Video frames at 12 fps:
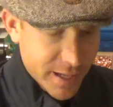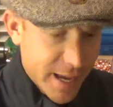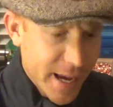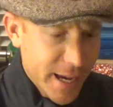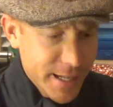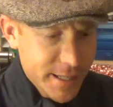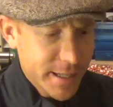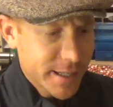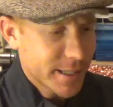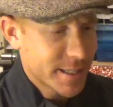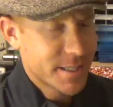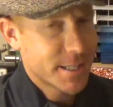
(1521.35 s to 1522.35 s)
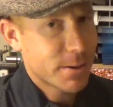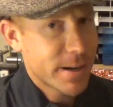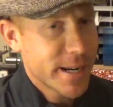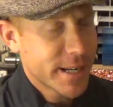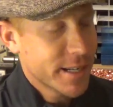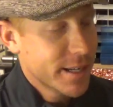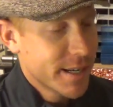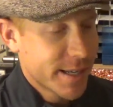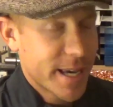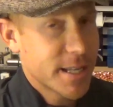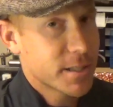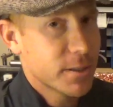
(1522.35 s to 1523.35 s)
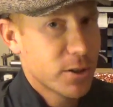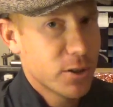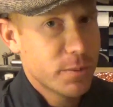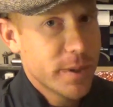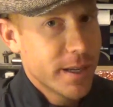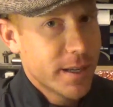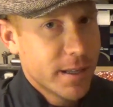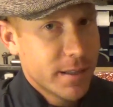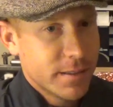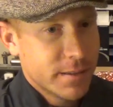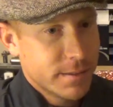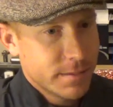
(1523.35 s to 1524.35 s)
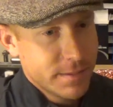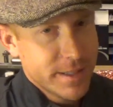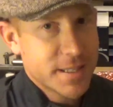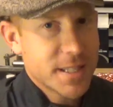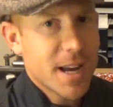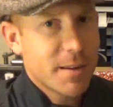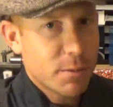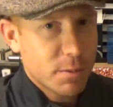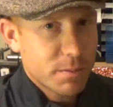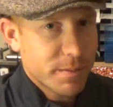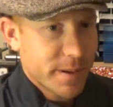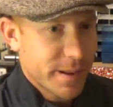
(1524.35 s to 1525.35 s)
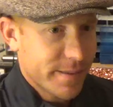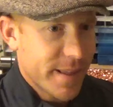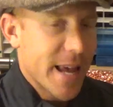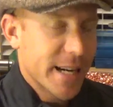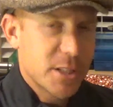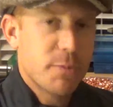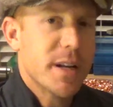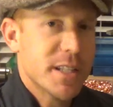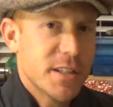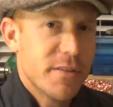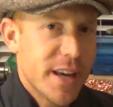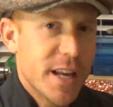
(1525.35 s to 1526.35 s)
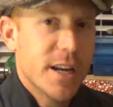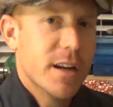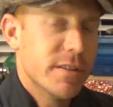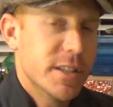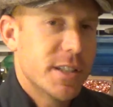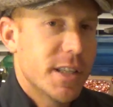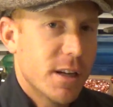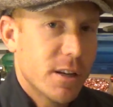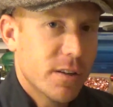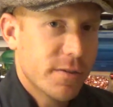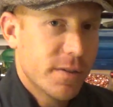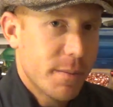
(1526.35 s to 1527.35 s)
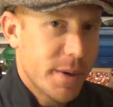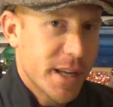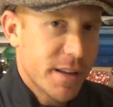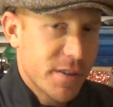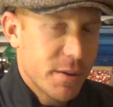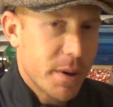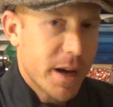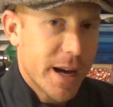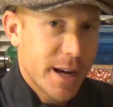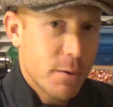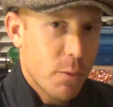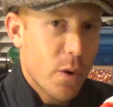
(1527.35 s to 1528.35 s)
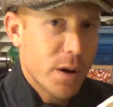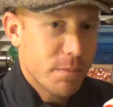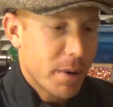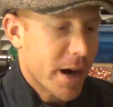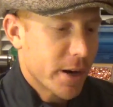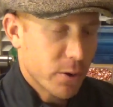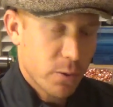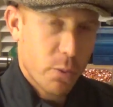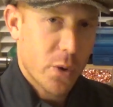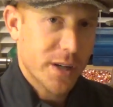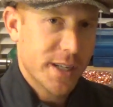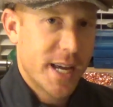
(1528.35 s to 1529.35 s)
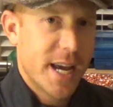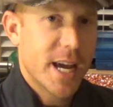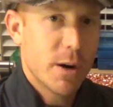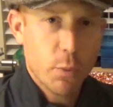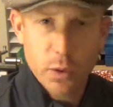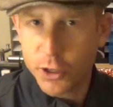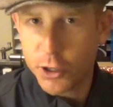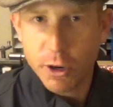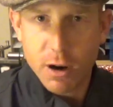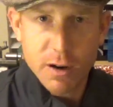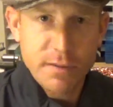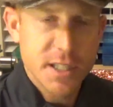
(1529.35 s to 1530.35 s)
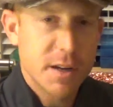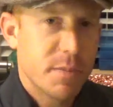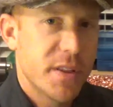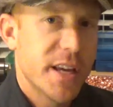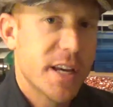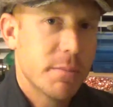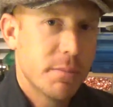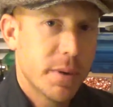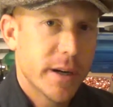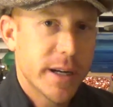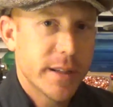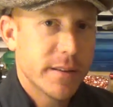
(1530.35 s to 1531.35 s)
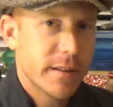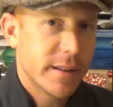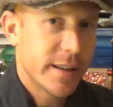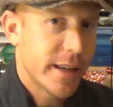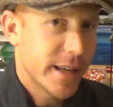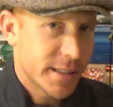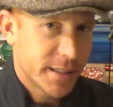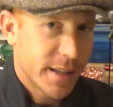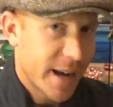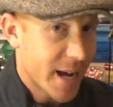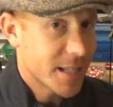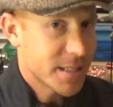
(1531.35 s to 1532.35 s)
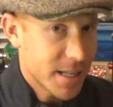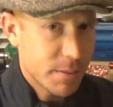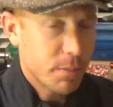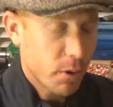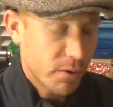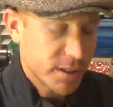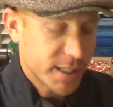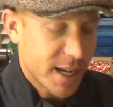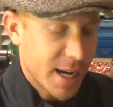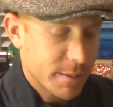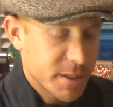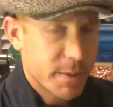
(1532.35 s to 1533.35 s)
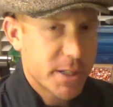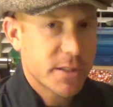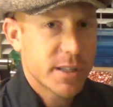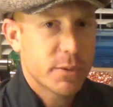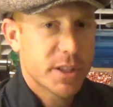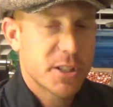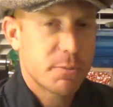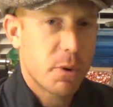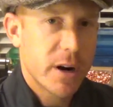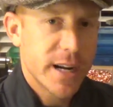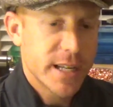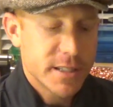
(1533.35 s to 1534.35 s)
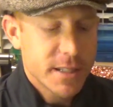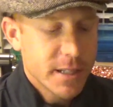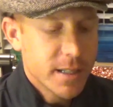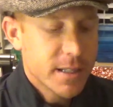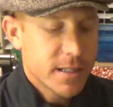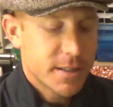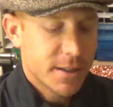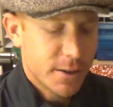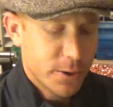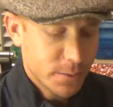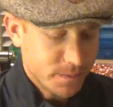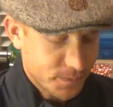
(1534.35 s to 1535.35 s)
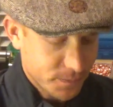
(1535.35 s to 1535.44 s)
And considering Case Lube, it's not that expensive in and of itself. I mean, if you buy one bottle, one can, one jar of something, but it adds up over time, especially with the sprays. So